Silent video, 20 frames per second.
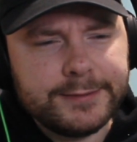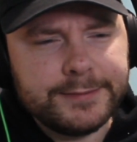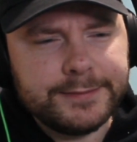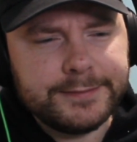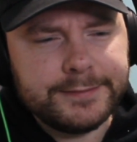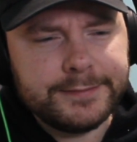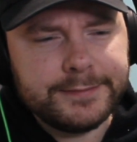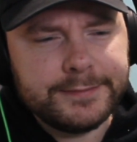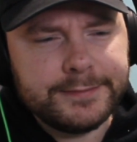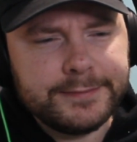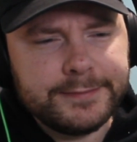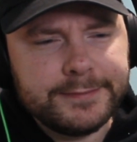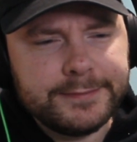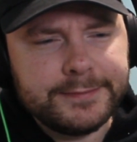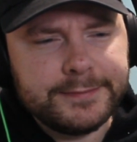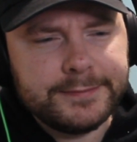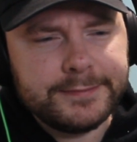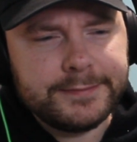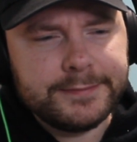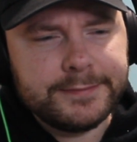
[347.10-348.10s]

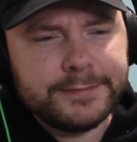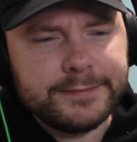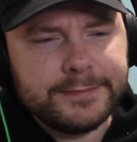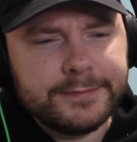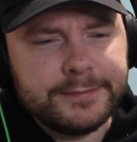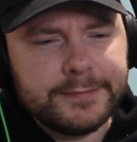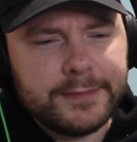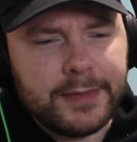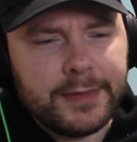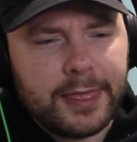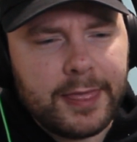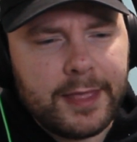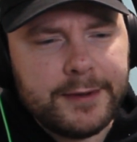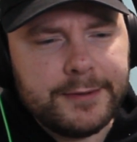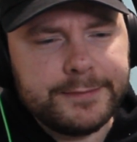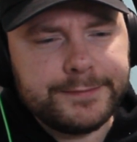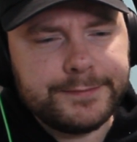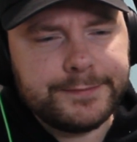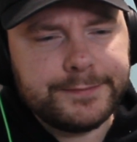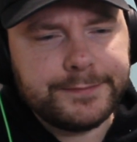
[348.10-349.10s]

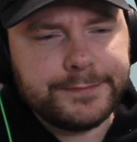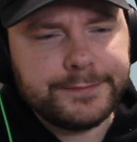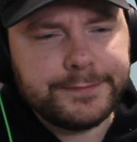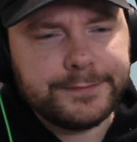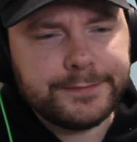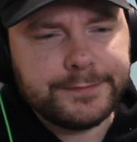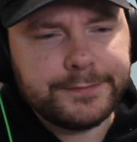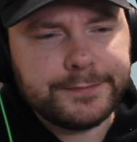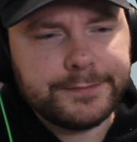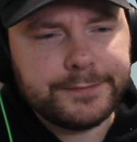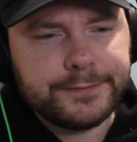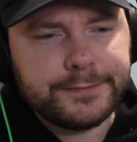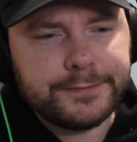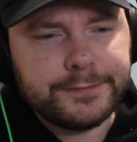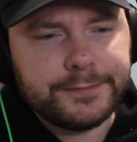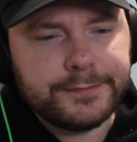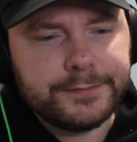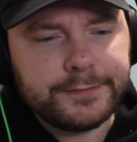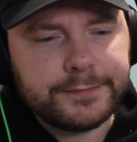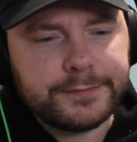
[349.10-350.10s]

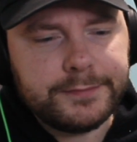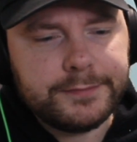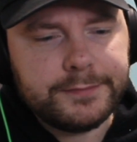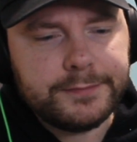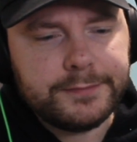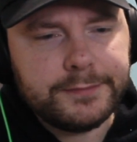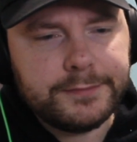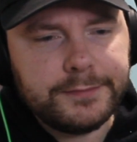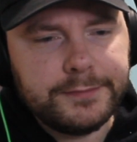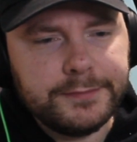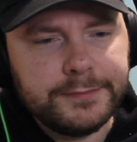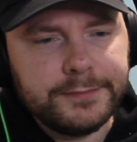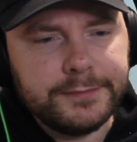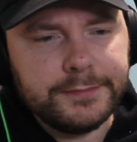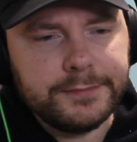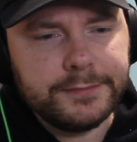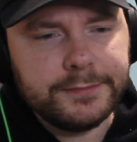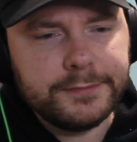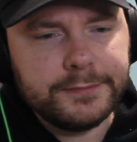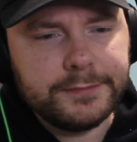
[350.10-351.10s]

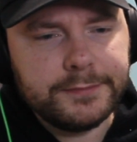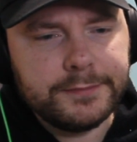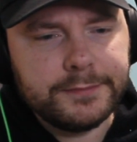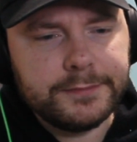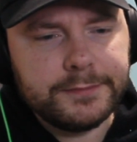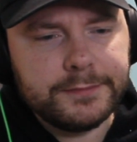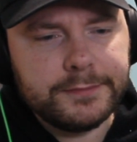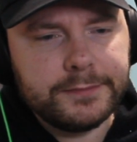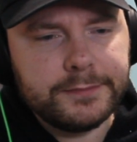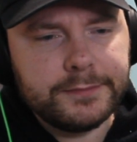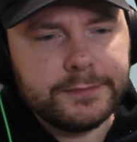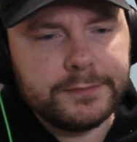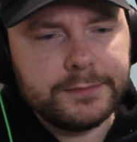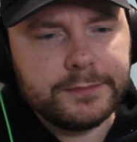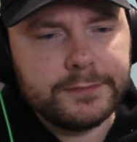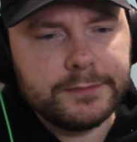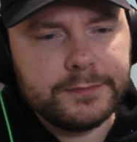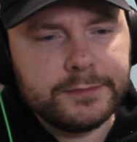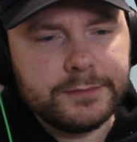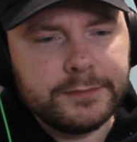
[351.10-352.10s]

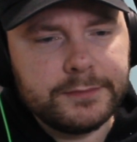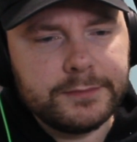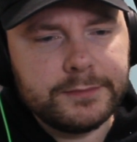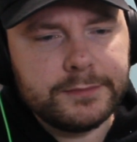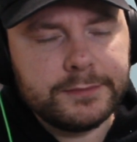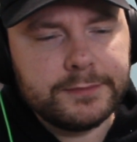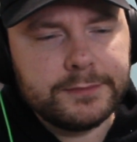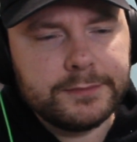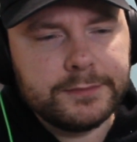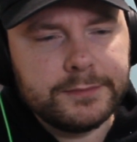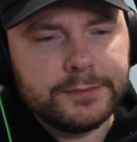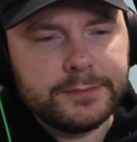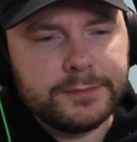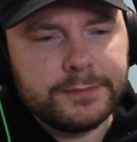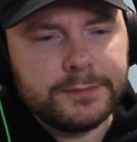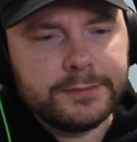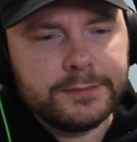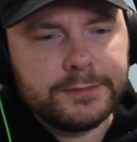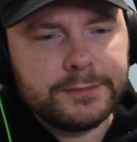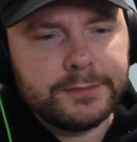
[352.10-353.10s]

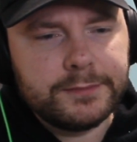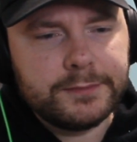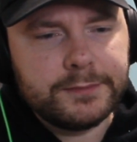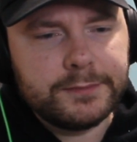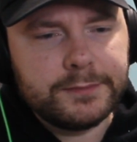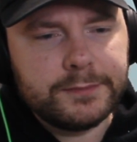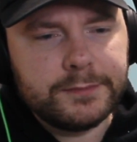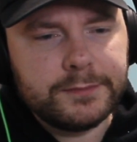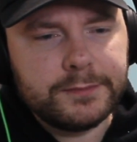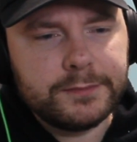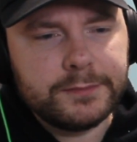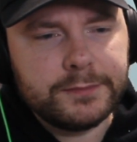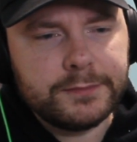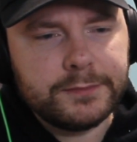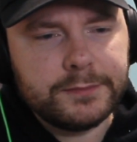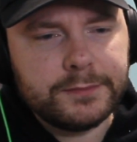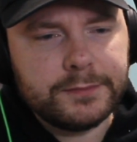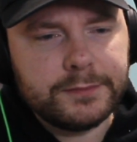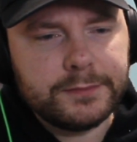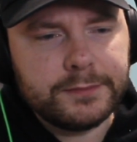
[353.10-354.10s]

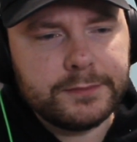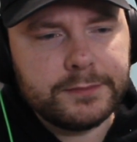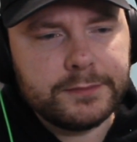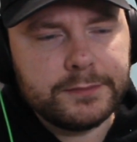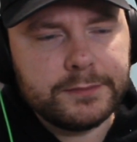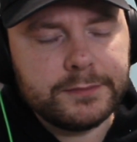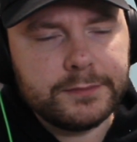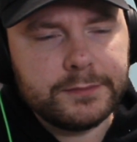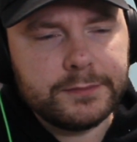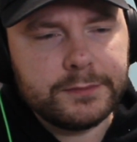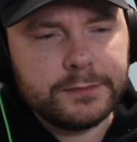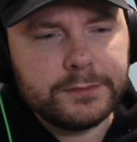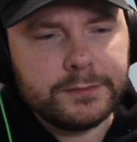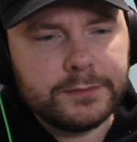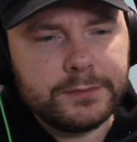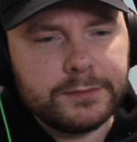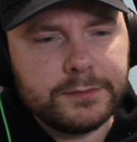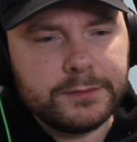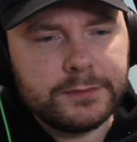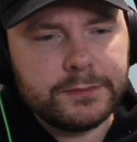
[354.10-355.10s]
[no speech]